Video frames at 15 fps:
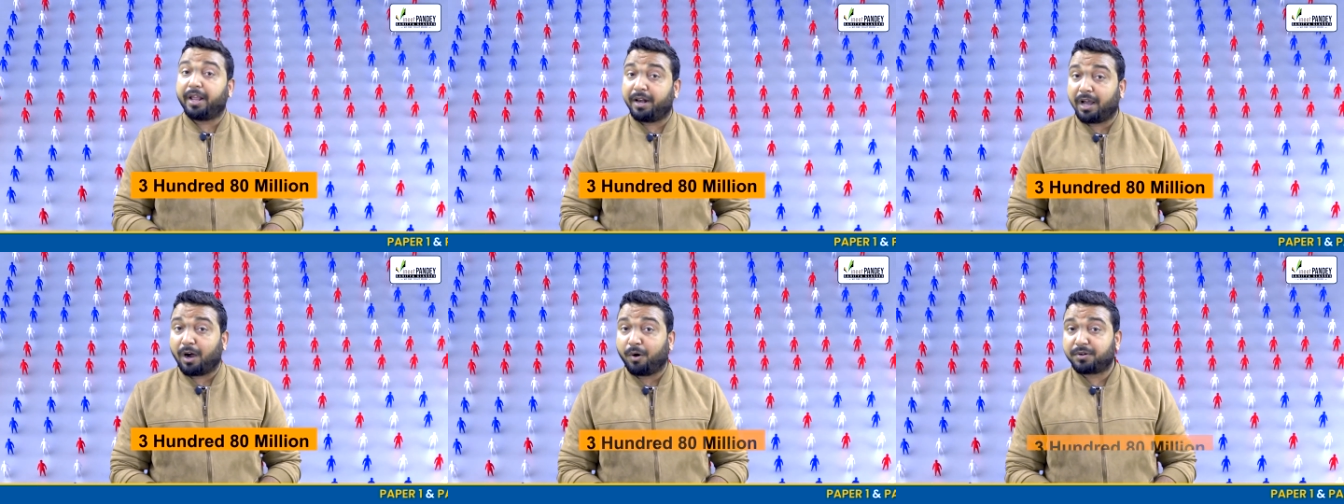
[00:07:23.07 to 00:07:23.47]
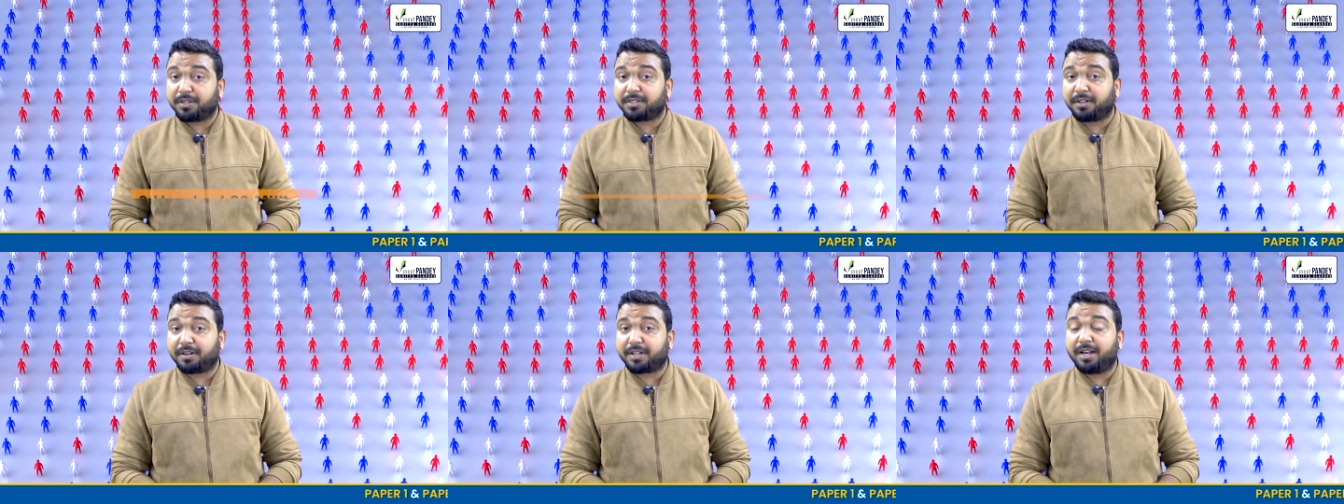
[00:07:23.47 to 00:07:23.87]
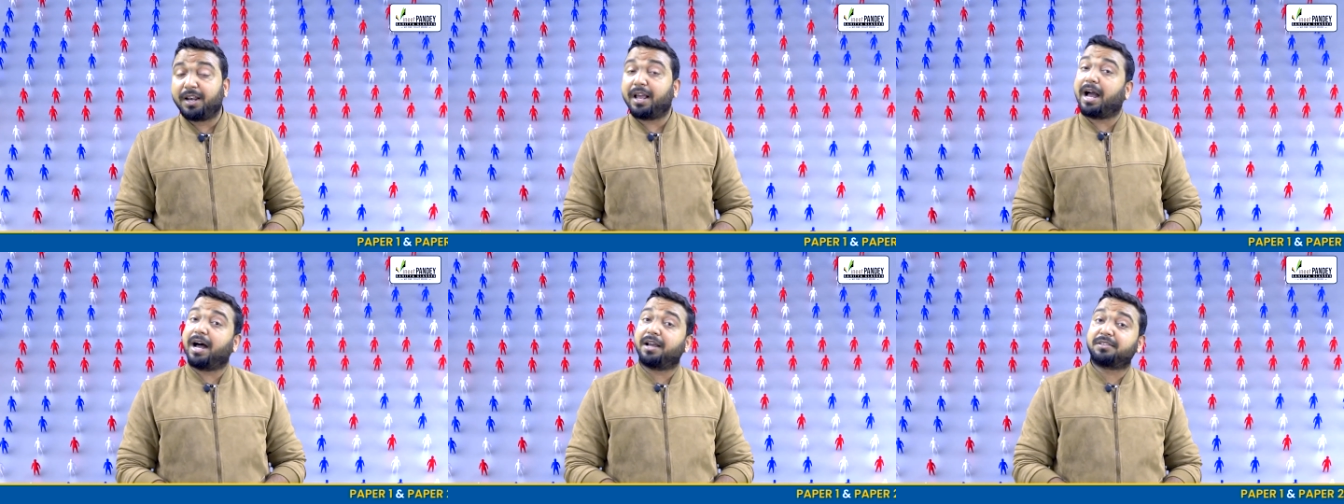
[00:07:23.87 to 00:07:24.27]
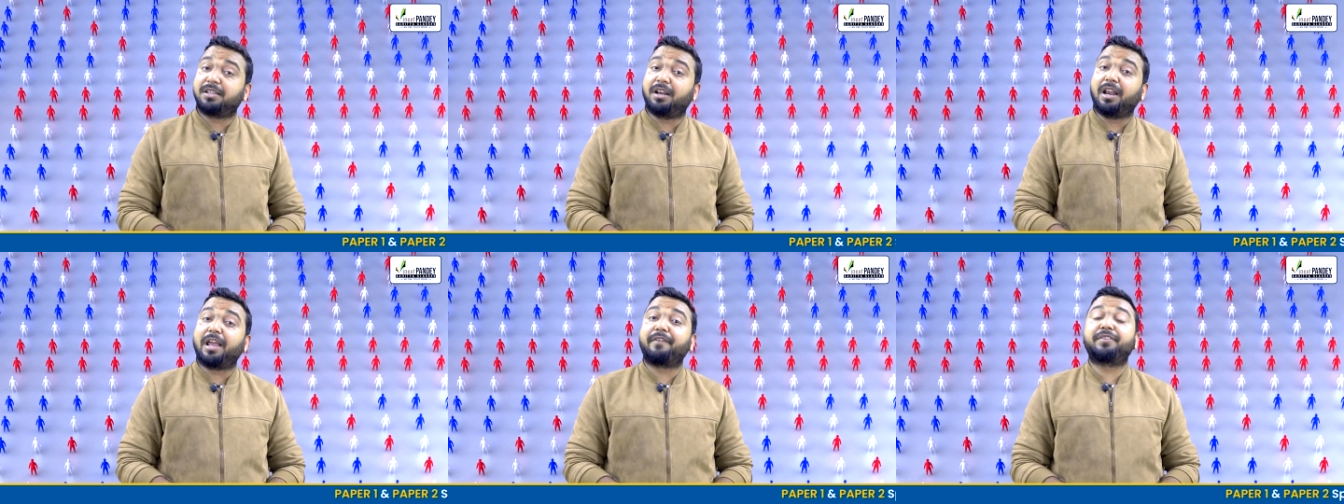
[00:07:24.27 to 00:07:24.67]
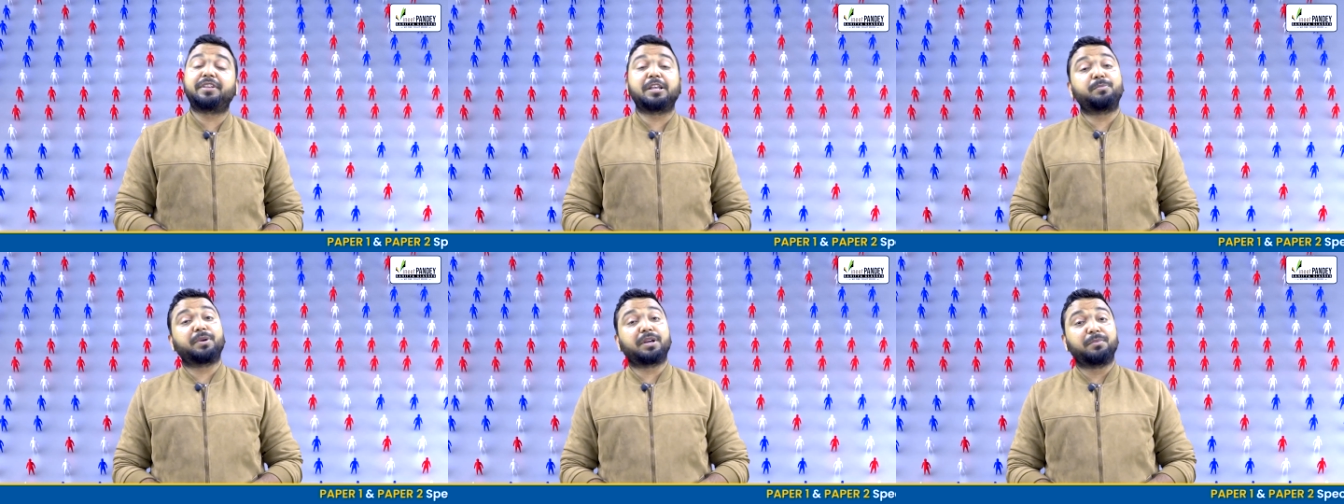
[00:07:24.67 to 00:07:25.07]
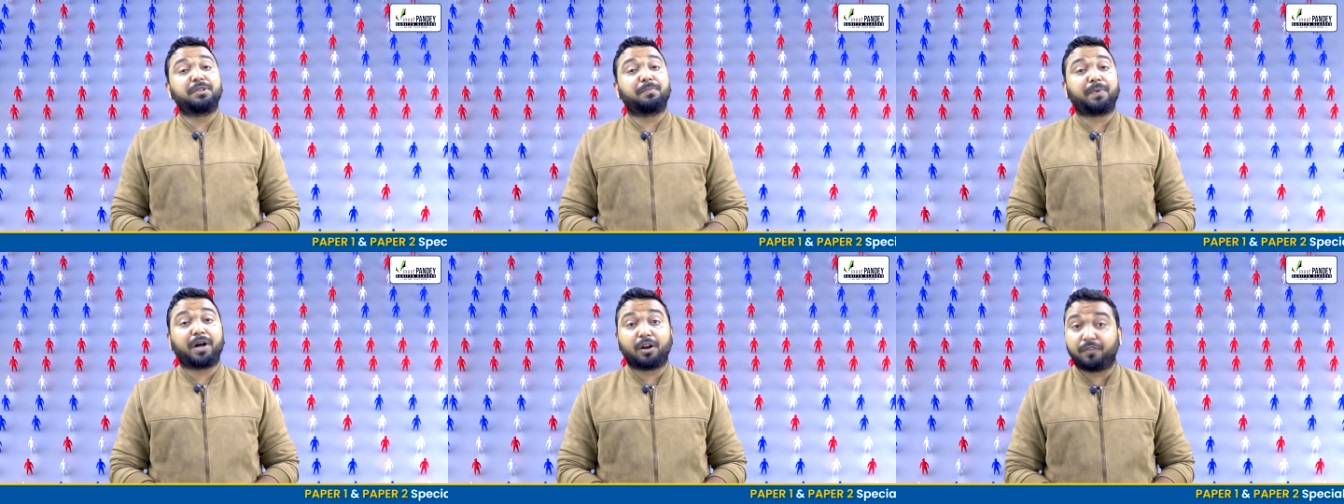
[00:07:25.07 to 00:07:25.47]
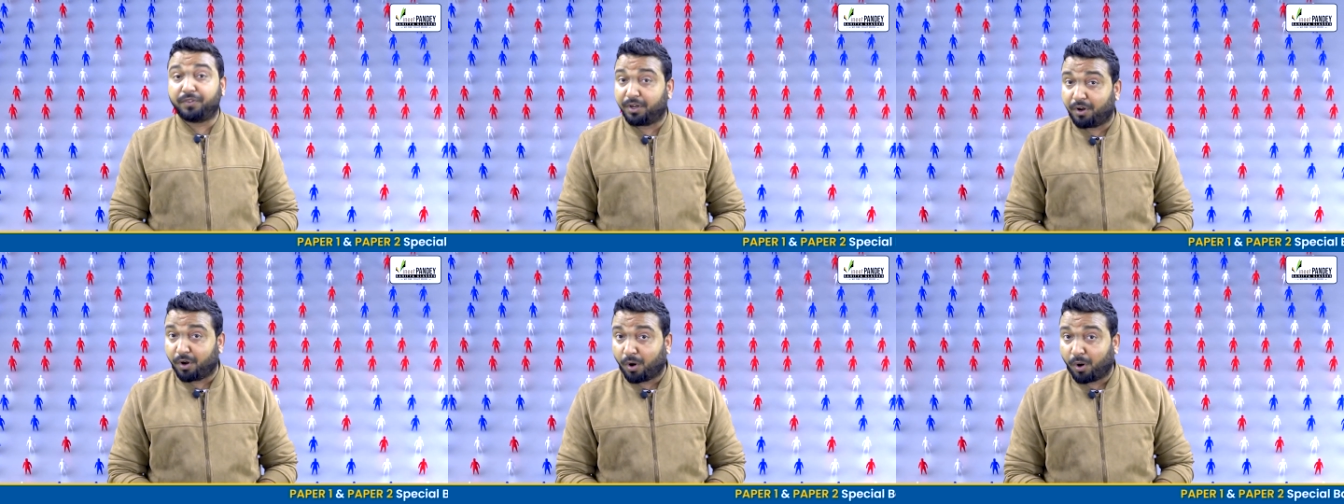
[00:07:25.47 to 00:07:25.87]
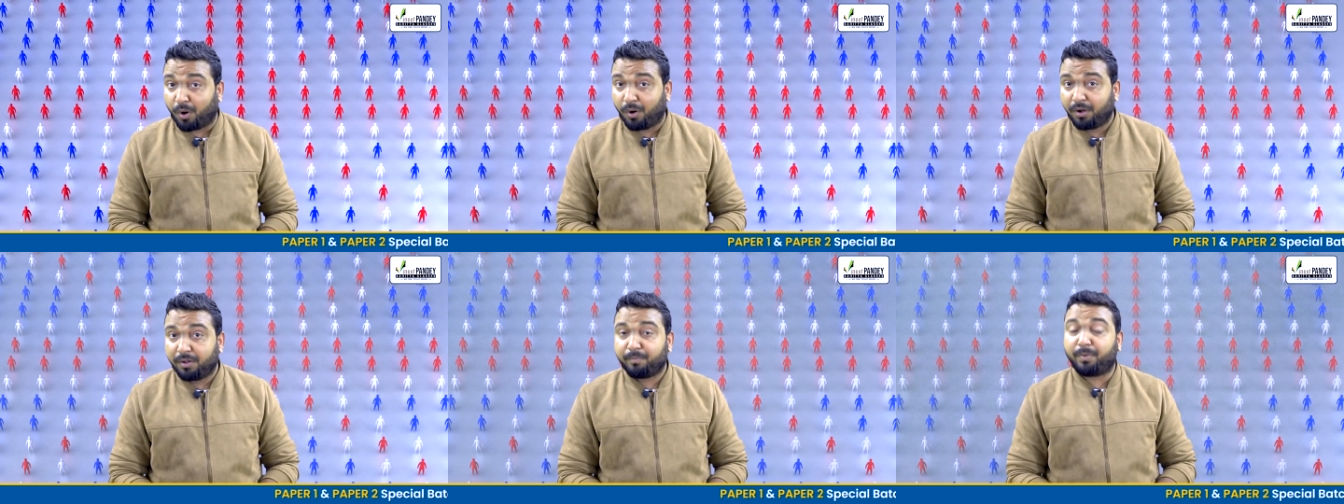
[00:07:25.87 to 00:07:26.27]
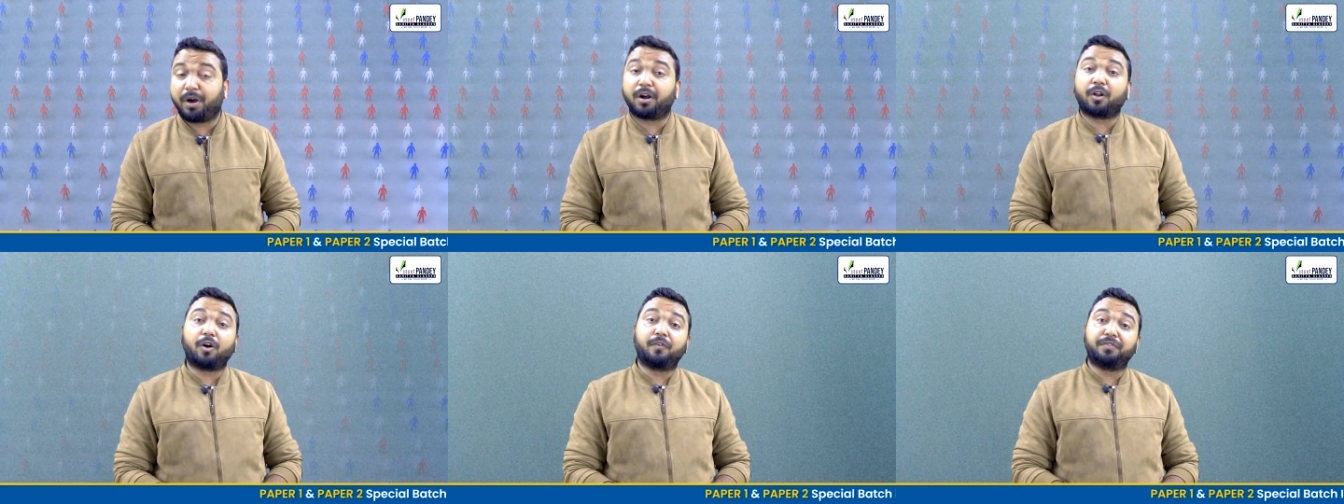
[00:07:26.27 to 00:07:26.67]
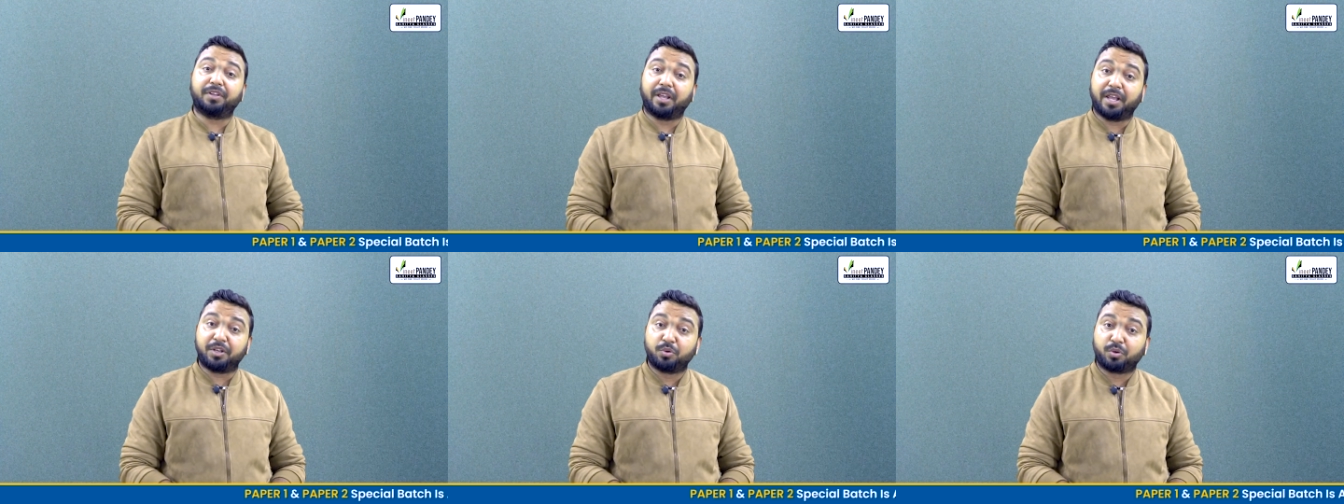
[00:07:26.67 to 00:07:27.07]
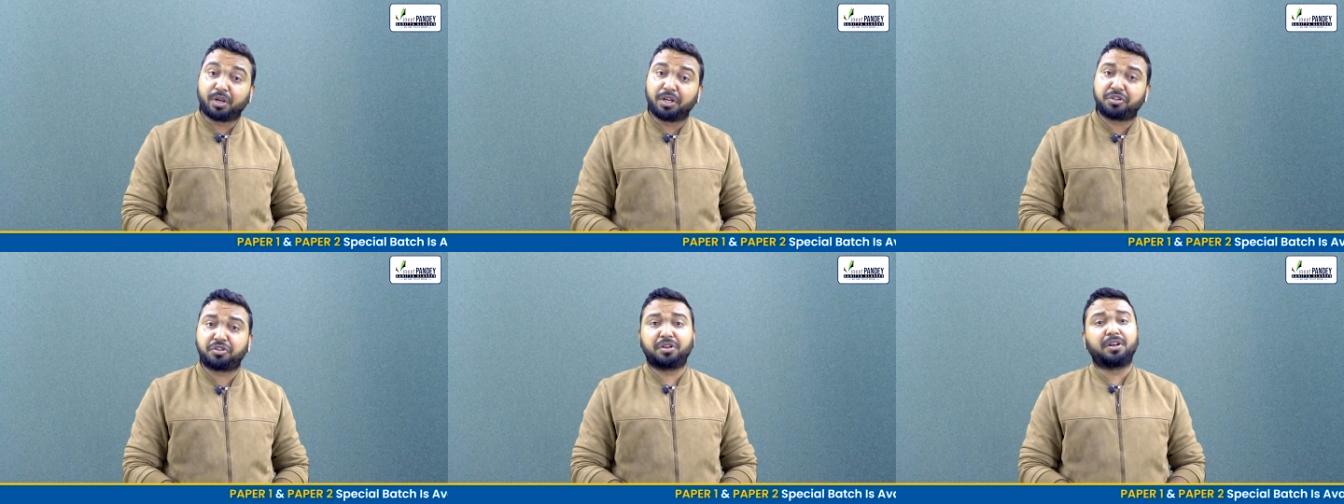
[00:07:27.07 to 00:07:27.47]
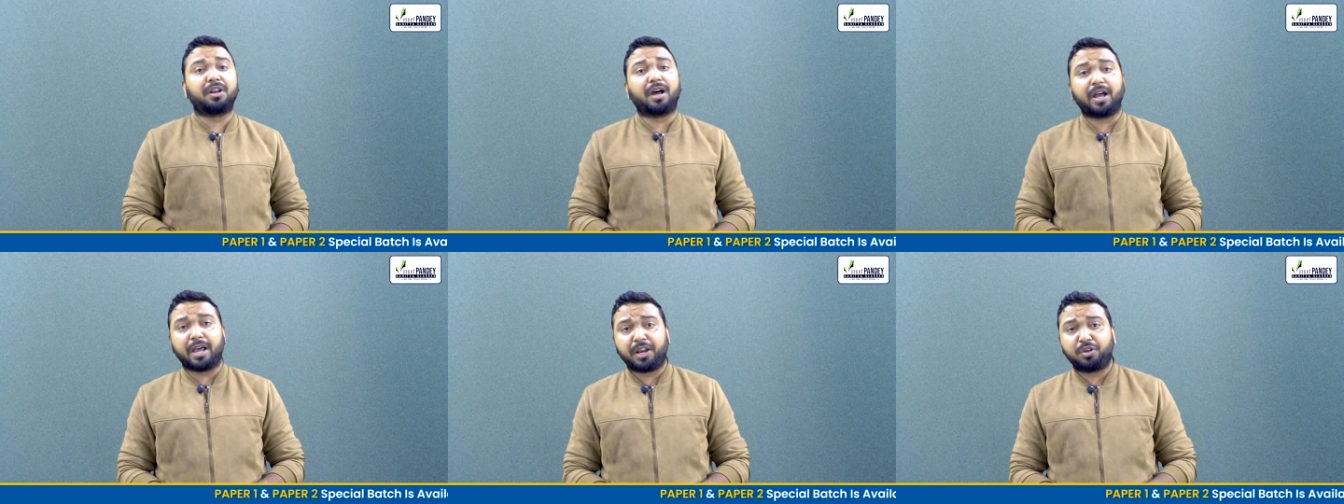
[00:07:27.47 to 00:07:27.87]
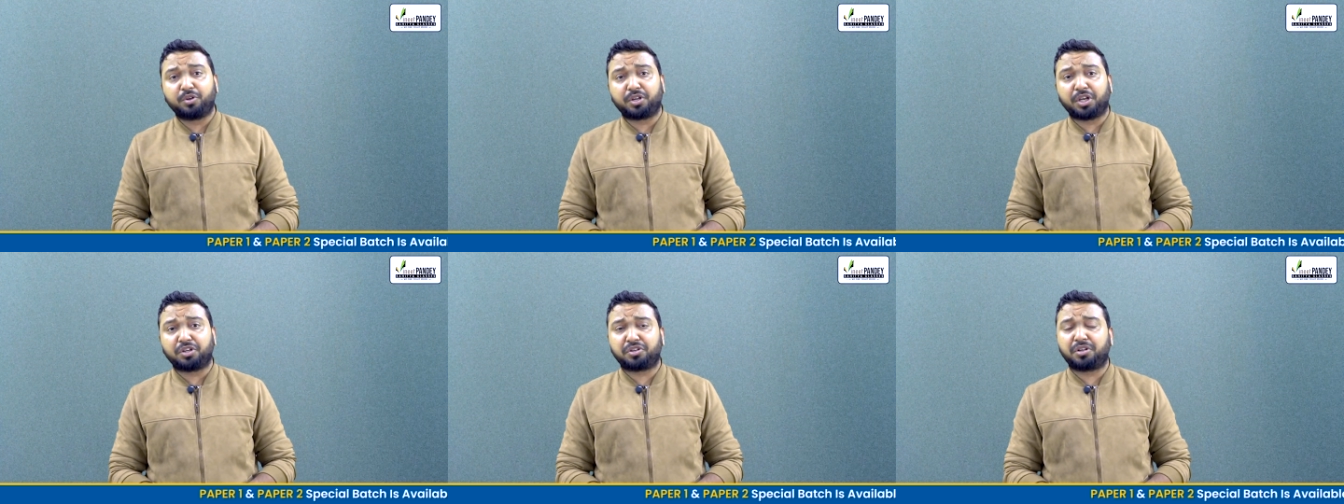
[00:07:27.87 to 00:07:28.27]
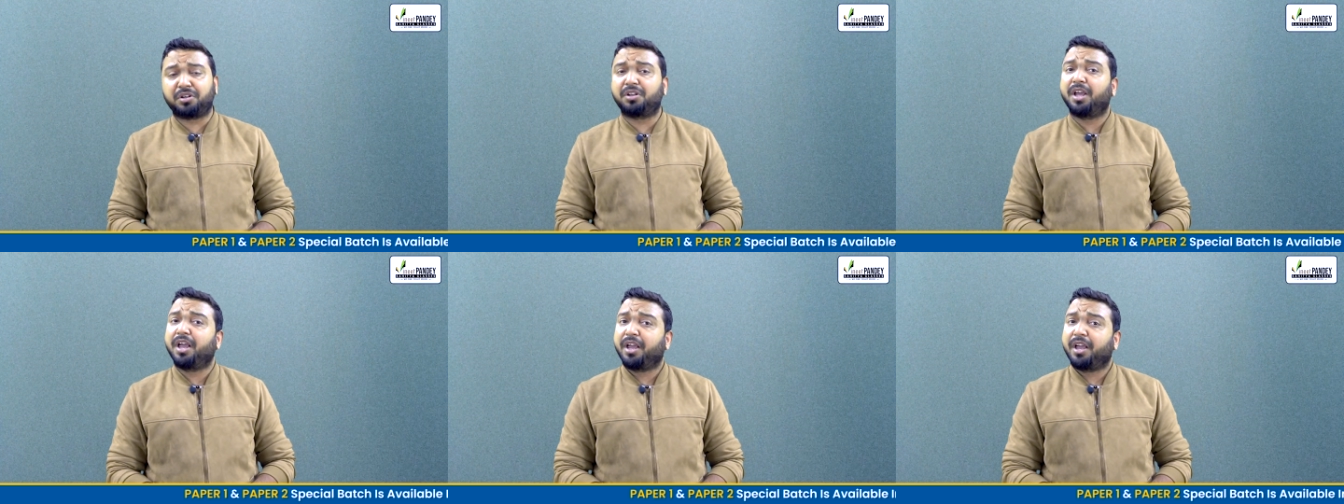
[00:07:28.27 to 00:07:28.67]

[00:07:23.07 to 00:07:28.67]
In outer circle as the language has become the part of the law, part of the education, higher education,